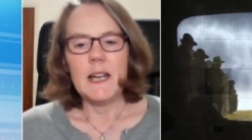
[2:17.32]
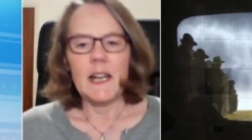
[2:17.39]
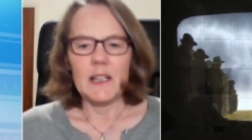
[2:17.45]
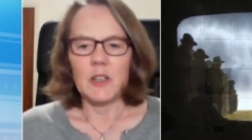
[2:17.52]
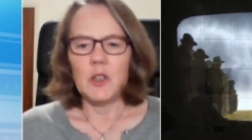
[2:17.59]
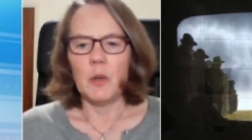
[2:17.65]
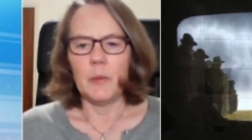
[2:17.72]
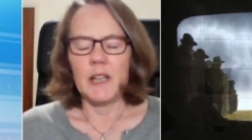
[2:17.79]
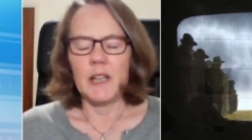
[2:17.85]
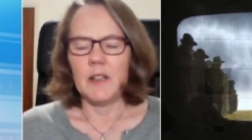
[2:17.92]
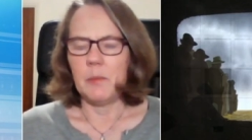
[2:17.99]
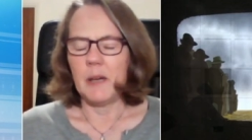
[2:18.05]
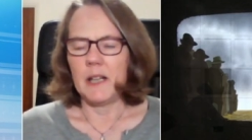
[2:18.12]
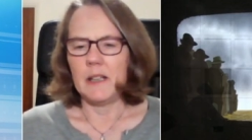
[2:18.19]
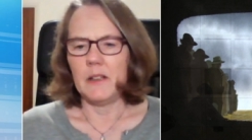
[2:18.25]
economic
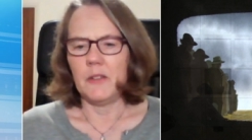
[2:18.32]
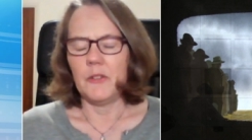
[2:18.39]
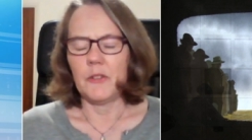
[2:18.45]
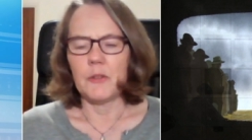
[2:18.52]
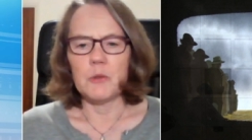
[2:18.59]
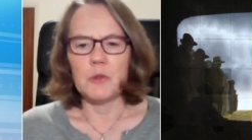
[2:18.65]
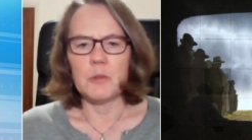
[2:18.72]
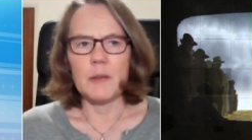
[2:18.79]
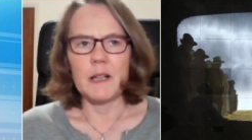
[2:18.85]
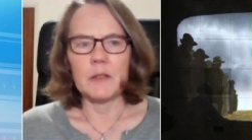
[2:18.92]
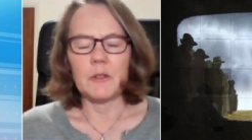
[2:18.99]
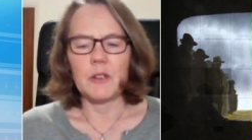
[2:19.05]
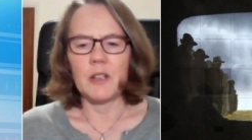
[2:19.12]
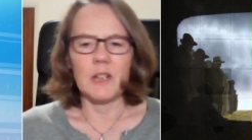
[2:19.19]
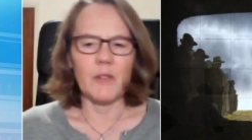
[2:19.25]
independence and more
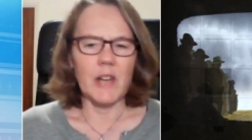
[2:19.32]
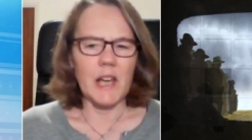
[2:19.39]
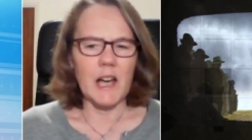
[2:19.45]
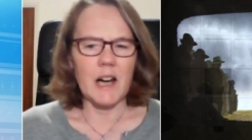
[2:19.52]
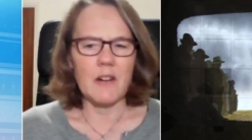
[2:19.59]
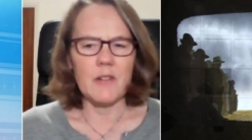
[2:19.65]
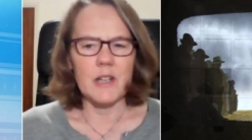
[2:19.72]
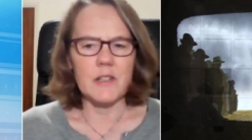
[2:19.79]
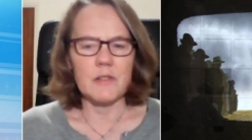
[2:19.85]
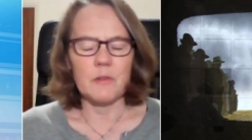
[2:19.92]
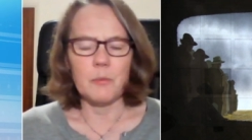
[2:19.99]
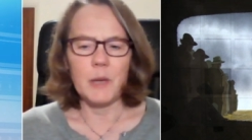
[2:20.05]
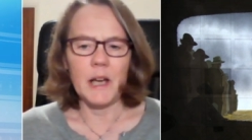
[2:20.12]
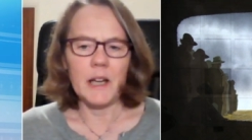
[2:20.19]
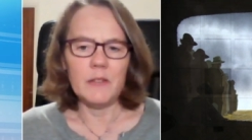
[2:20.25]
about a kind of a character
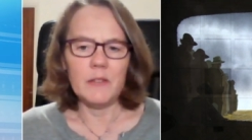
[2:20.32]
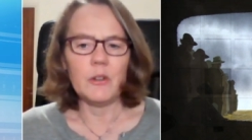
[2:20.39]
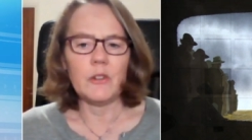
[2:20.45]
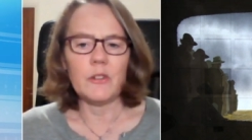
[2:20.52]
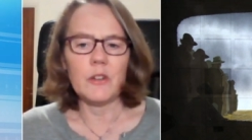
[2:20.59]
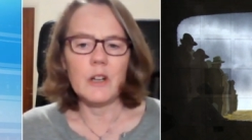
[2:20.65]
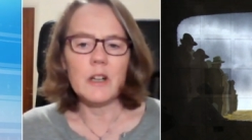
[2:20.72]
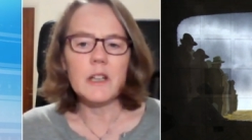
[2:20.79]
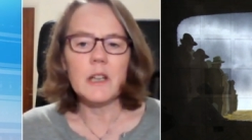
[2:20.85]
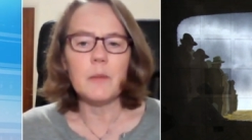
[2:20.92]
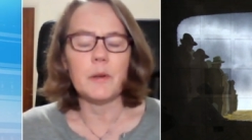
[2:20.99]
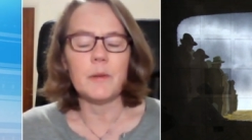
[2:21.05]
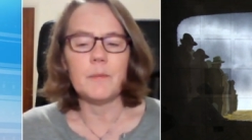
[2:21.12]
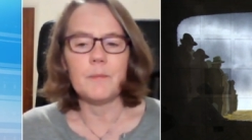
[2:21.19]
and behaviour type.